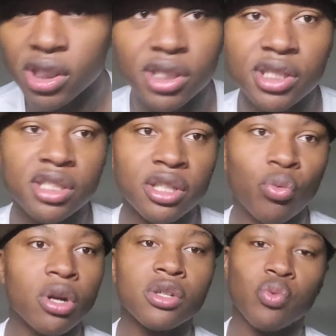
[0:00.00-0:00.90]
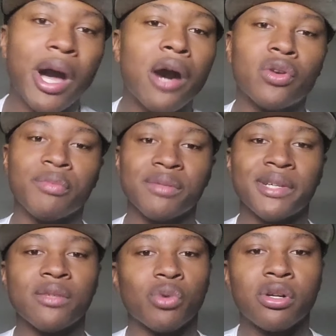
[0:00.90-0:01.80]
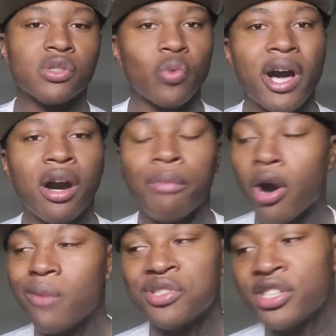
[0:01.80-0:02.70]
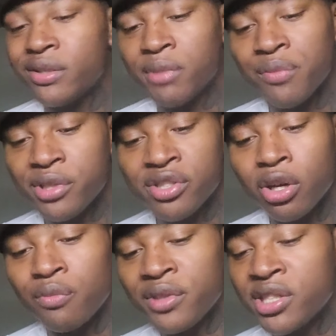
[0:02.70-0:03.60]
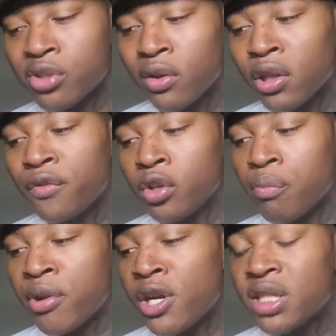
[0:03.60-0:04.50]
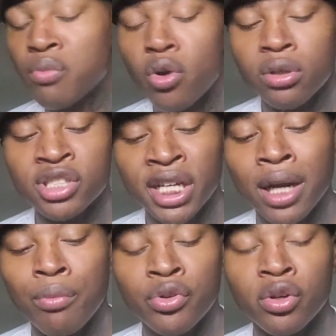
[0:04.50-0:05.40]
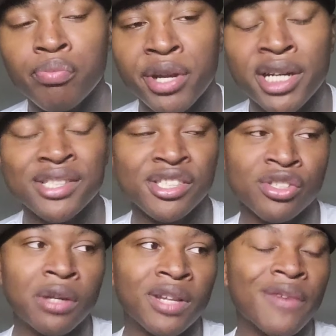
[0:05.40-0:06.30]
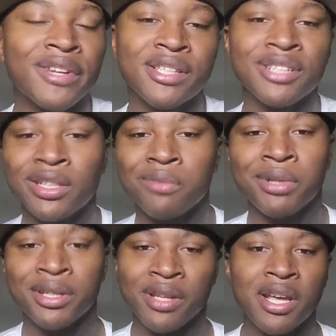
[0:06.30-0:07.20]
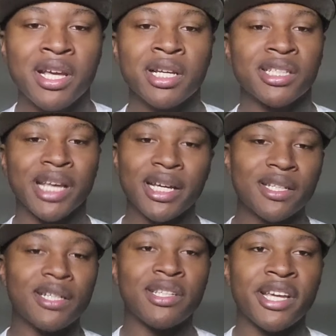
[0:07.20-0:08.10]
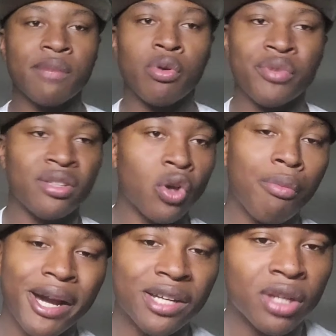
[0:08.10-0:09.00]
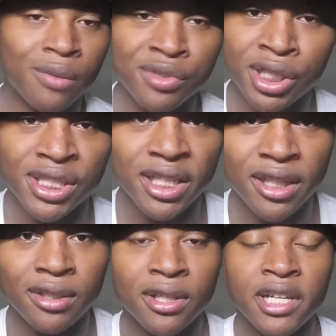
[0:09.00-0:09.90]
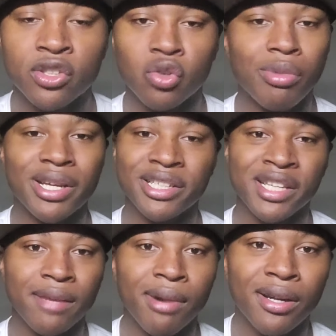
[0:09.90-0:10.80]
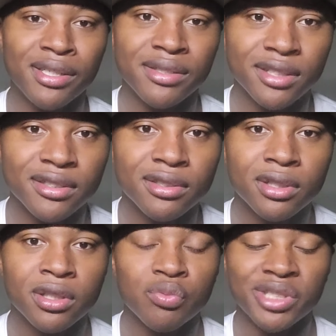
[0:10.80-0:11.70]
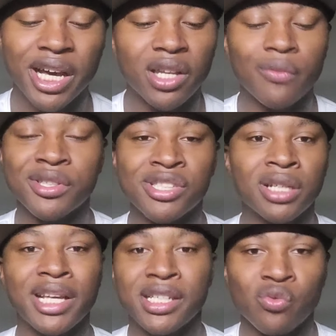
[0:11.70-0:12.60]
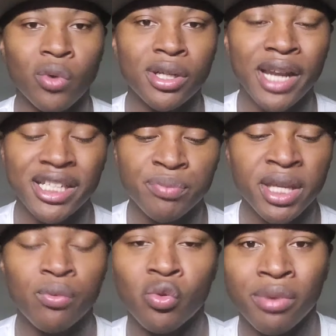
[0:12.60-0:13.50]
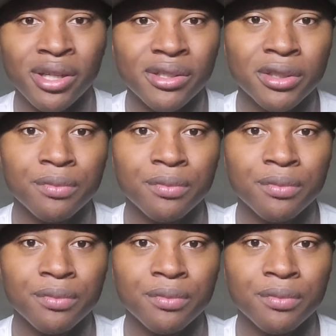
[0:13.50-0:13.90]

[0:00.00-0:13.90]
it is the world is wild to me, man. The world is wild. But all I'm saying, man, you start you start loving your parents more, check up on your parents, and start loving each other, man. Cause at the end of the day, bro, we nobody loves us, nigga. Nobody care about us, nigga. You gotta love each other as one, as people, bro. And